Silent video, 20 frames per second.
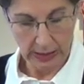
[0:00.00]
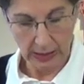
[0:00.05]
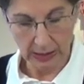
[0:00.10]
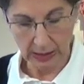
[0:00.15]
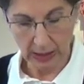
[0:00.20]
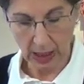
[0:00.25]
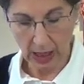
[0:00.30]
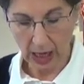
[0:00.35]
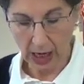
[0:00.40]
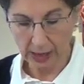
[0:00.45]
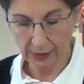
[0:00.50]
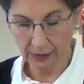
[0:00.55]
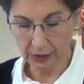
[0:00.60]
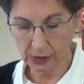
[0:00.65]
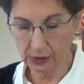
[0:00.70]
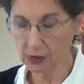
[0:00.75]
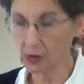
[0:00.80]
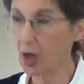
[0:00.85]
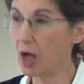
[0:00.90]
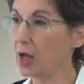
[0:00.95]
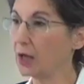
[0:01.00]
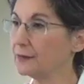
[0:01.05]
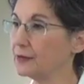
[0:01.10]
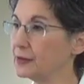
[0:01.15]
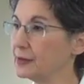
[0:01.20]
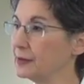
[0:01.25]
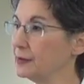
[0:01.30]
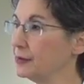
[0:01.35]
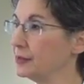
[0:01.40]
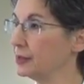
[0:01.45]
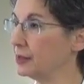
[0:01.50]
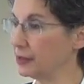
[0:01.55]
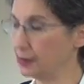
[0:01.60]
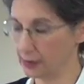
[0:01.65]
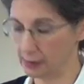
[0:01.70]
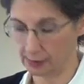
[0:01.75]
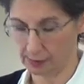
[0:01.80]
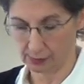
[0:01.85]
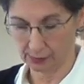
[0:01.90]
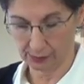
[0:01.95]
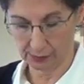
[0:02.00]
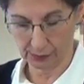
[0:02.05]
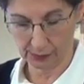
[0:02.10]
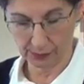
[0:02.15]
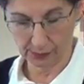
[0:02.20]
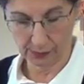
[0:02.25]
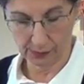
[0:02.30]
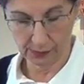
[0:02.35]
and the heart dissolves in tears.